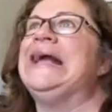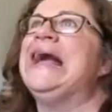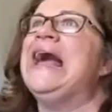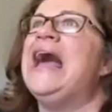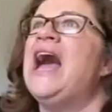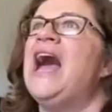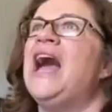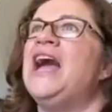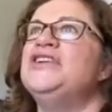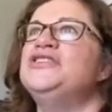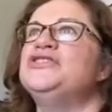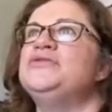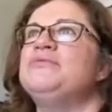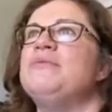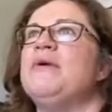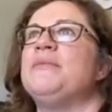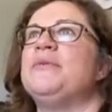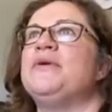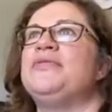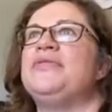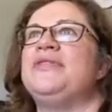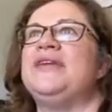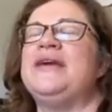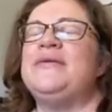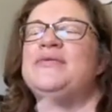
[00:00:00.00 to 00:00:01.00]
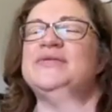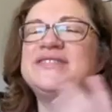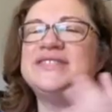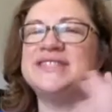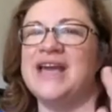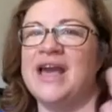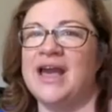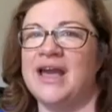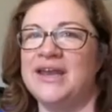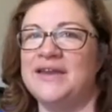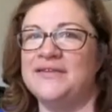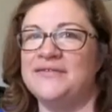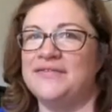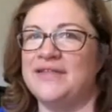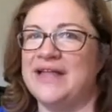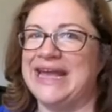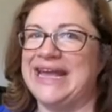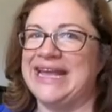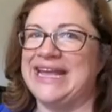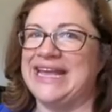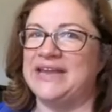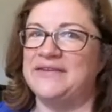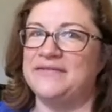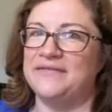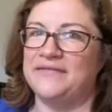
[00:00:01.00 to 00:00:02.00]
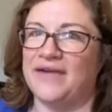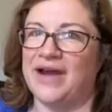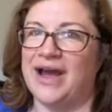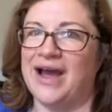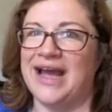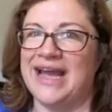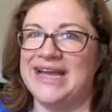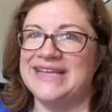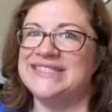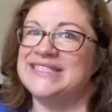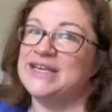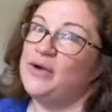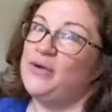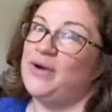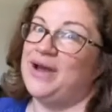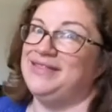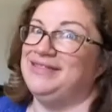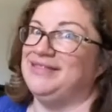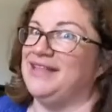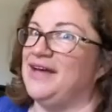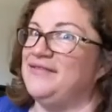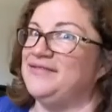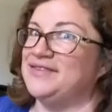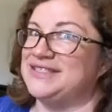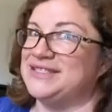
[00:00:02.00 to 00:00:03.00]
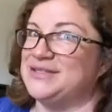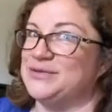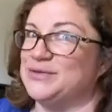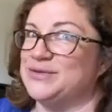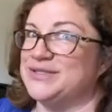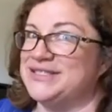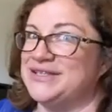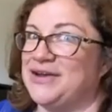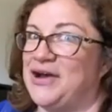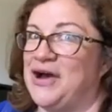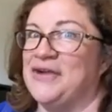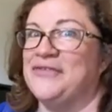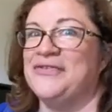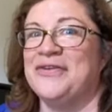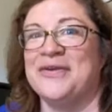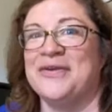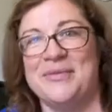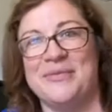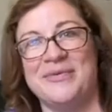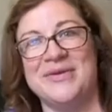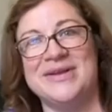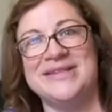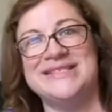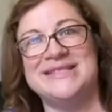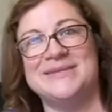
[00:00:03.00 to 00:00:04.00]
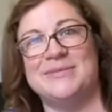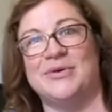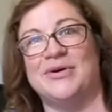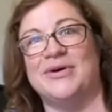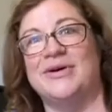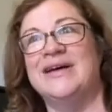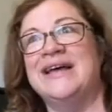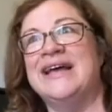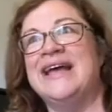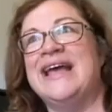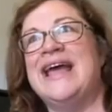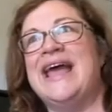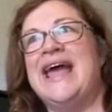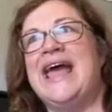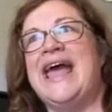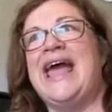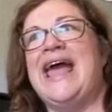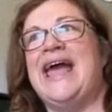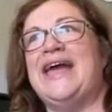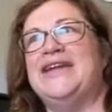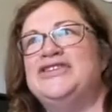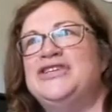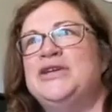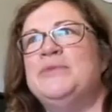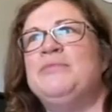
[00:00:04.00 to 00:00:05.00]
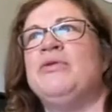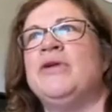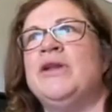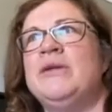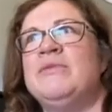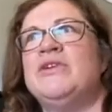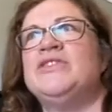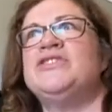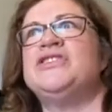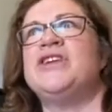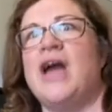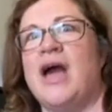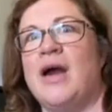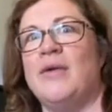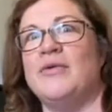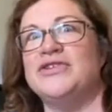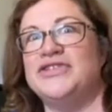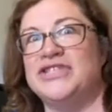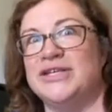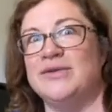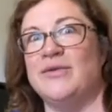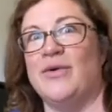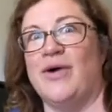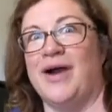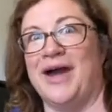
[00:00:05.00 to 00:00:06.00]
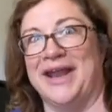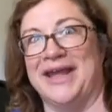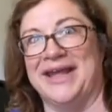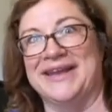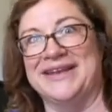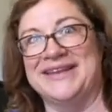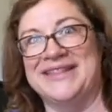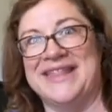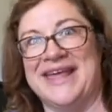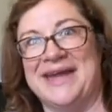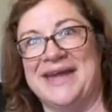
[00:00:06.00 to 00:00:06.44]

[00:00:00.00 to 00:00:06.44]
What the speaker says: I just remember it was kind of like advised, oh, I'd love a school song from the principal. And she pretty much got what she wanted. That